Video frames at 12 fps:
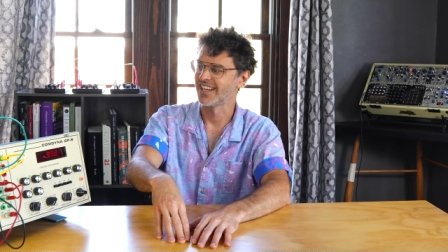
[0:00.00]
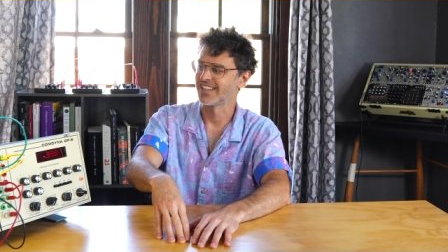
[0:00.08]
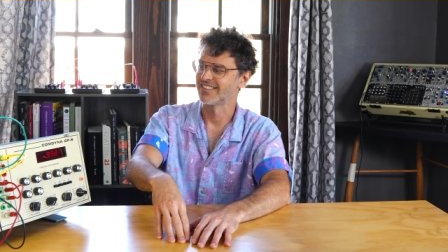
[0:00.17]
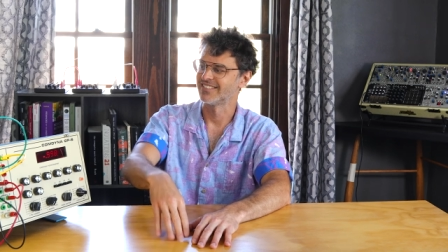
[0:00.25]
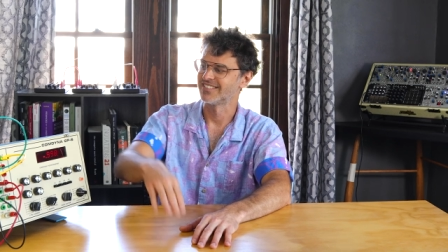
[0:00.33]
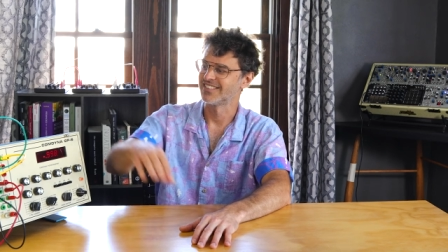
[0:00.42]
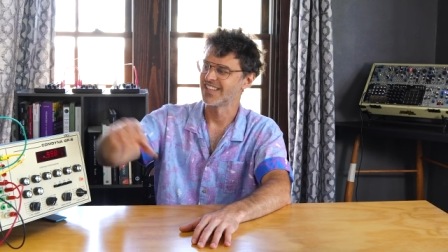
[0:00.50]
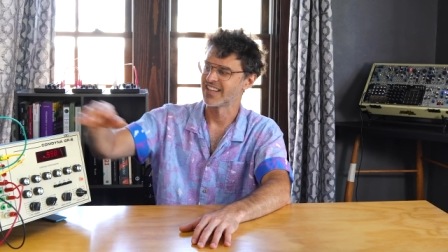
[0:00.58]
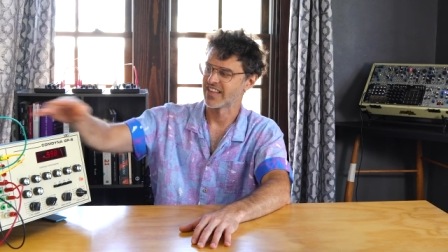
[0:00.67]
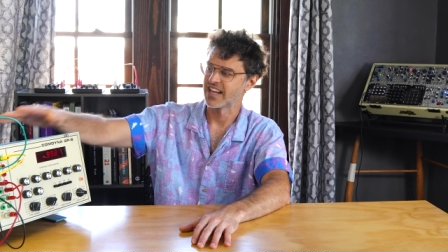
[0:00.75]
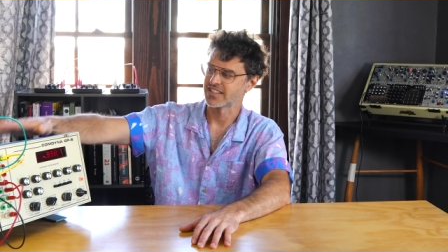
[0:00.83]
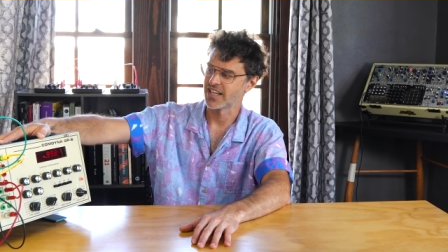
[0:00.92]
And
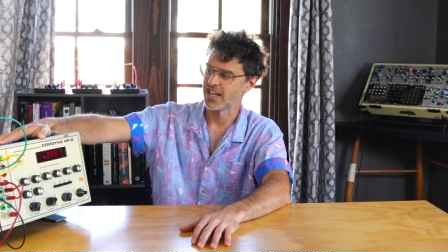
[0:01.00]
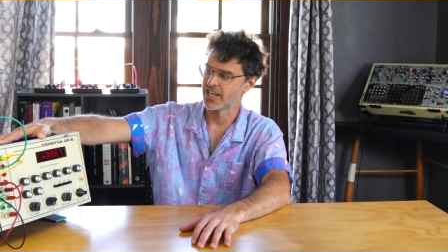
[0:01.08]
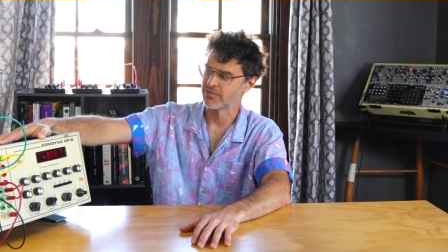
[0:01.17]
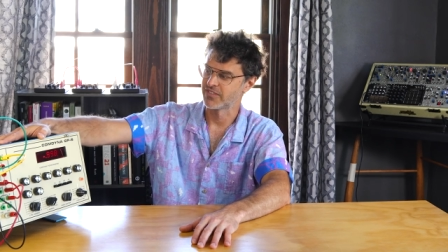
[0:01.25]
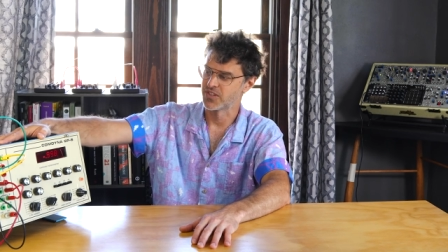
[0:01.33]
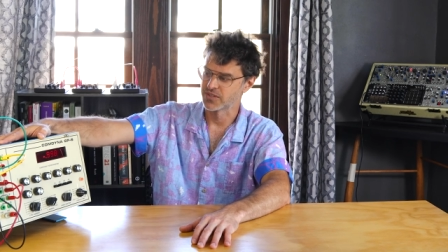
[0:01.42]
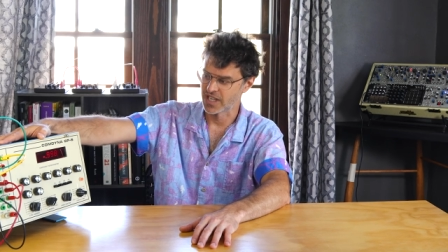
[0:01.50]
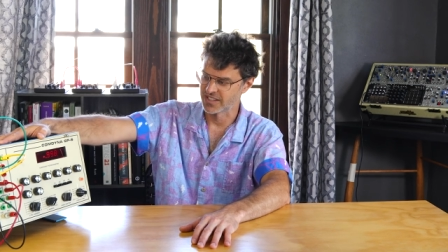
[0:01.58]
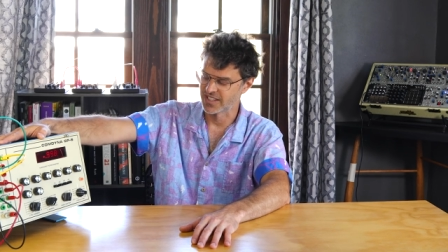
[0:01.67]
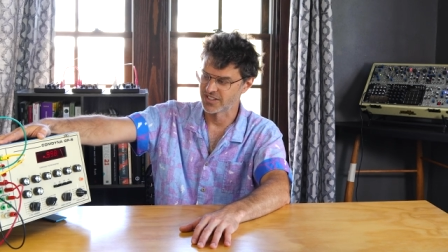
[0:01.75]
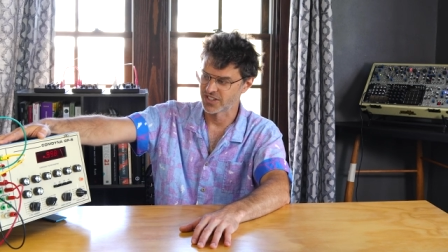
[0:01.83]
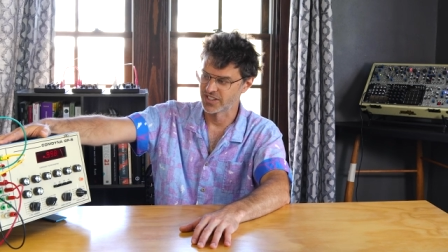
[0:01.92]
at that time, if you
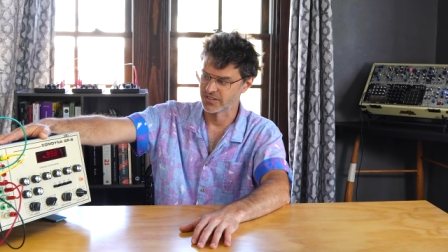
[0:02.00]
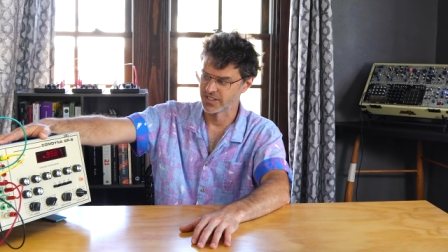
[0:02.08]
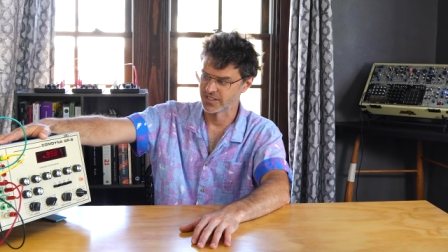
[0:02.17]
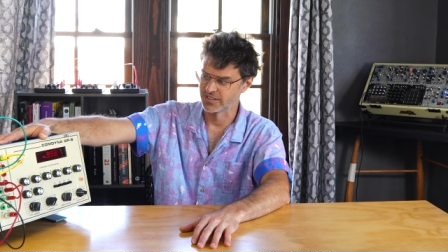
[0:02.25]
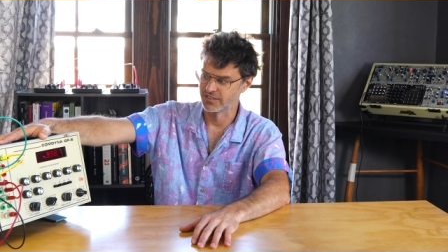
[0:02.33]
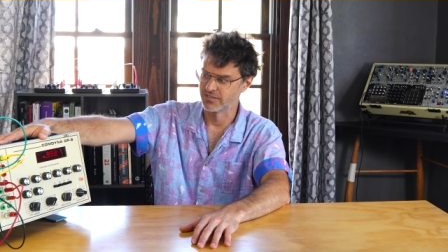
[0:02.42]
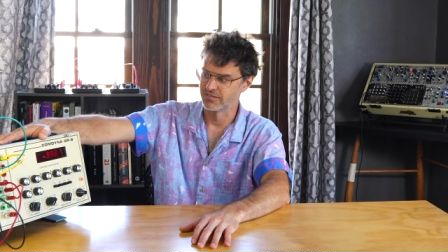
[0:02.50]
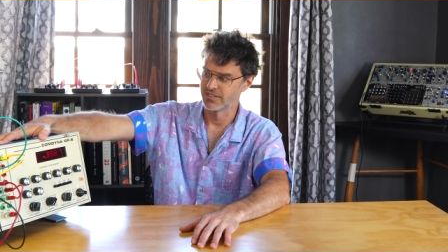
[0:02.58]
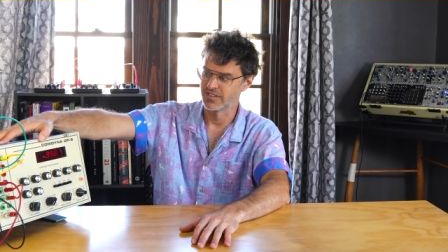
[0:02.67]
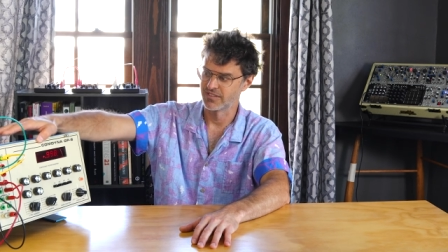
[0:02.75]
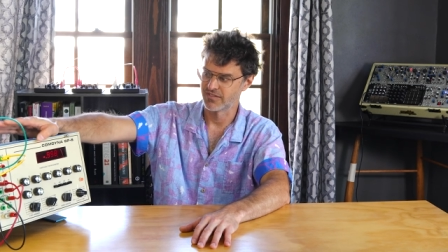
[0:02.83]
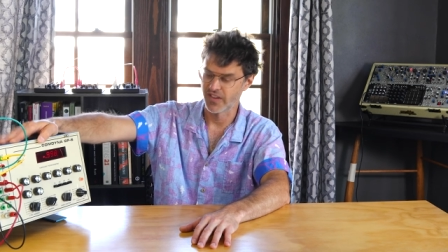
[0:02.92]
studied engineering,
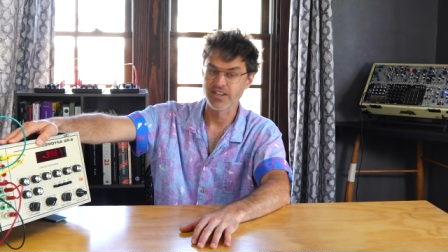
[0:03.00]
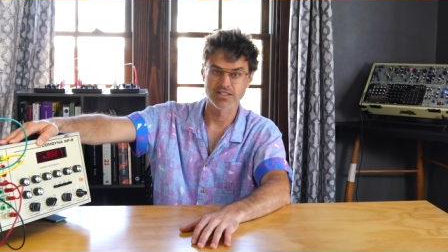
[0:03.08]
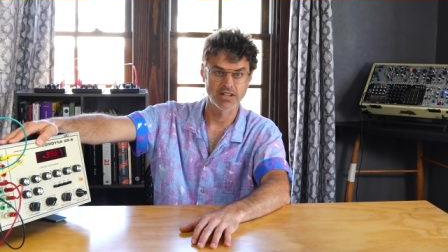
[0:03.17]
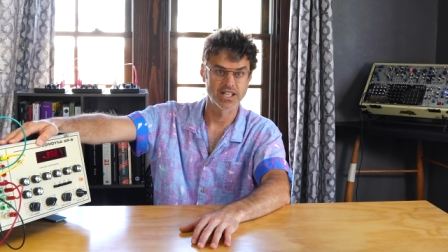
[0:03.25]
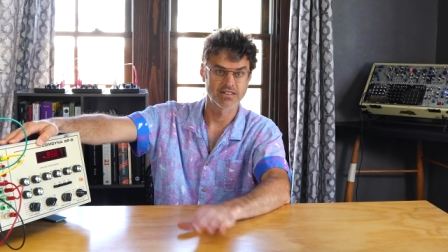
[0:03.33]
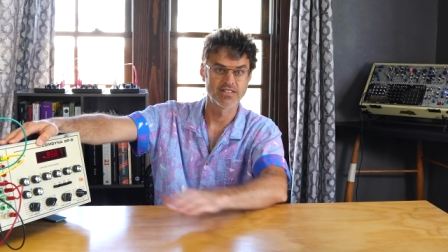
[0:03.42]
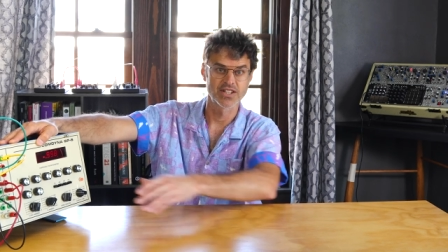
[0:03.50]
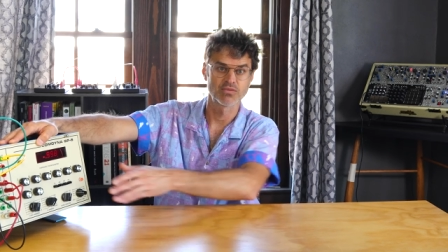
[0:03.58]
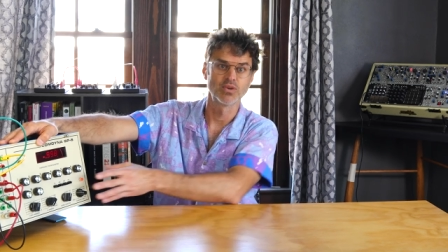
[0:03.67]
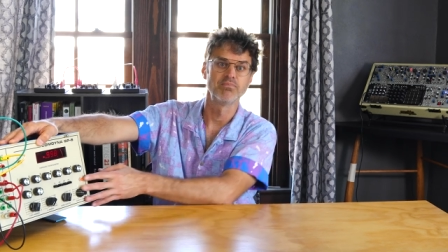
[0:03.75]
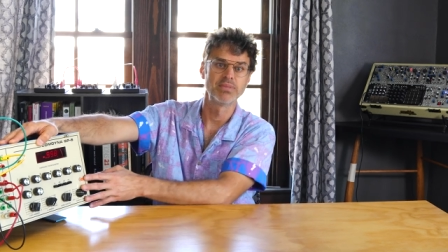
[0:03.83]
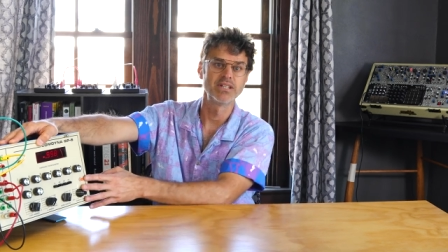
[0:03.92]
things like
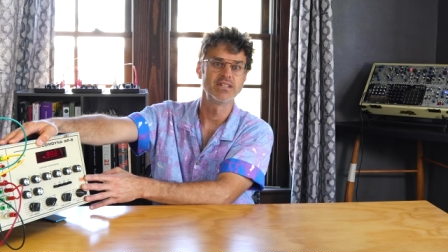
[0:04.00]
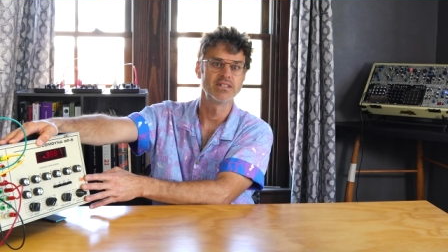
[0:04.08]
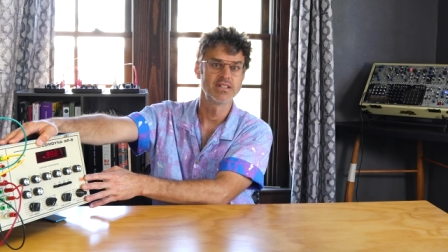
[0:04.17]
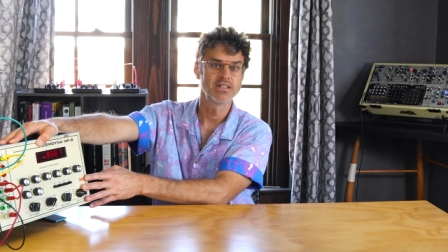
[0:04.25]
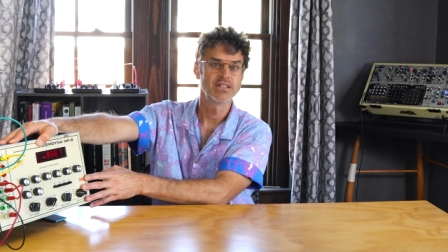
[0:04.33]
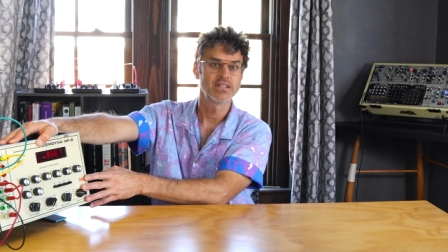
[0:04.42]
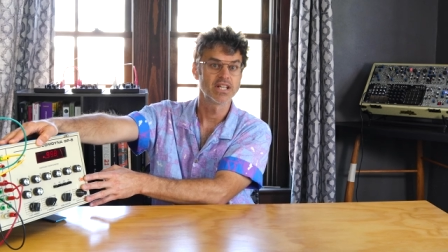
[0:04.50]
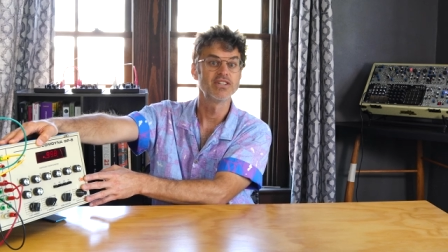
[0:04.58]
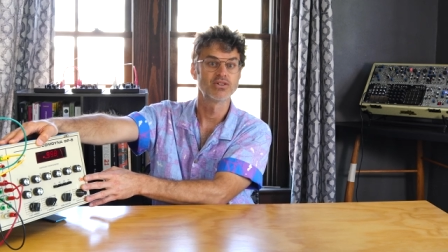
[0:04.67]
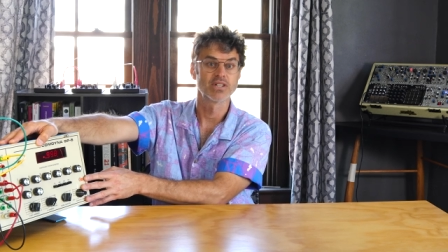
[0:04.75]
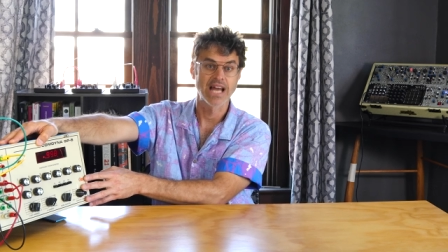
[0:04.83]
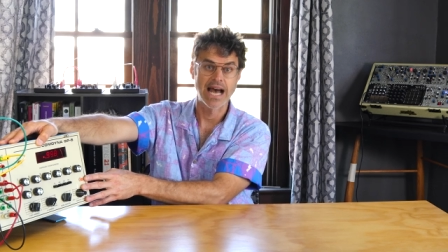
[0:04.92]
this would be
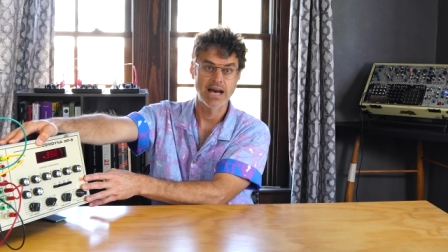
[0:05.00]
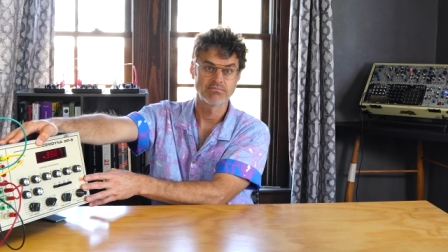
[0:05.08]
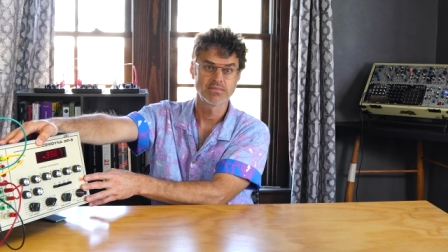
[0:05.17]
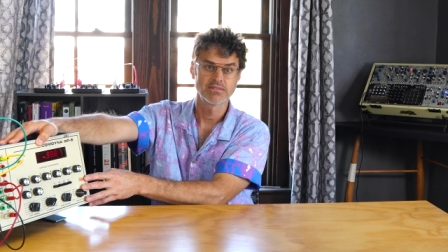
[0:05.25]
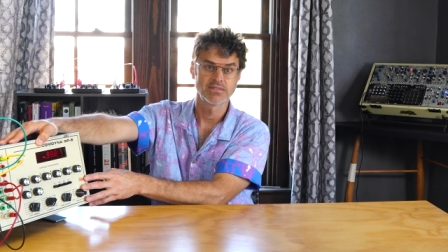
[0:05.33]
in your lab.